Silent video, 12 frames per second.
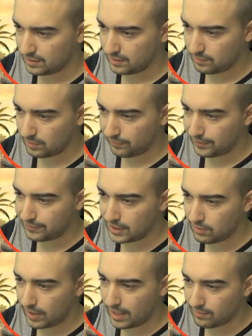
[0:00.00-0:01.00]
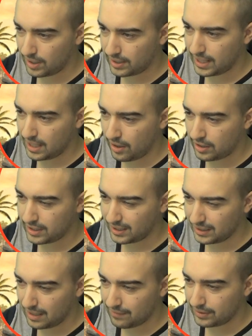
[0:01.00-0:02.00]
We're on 50 grand right now, earning
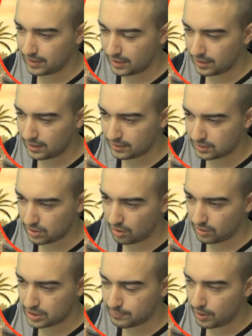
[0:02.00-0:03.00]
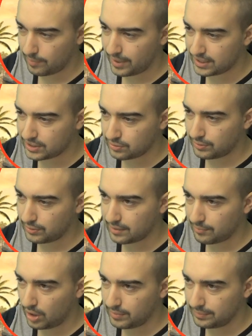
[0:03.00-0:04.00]
$11 per pixel at the
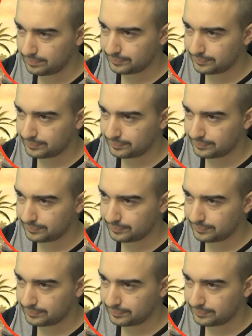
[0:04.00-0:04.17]
moment.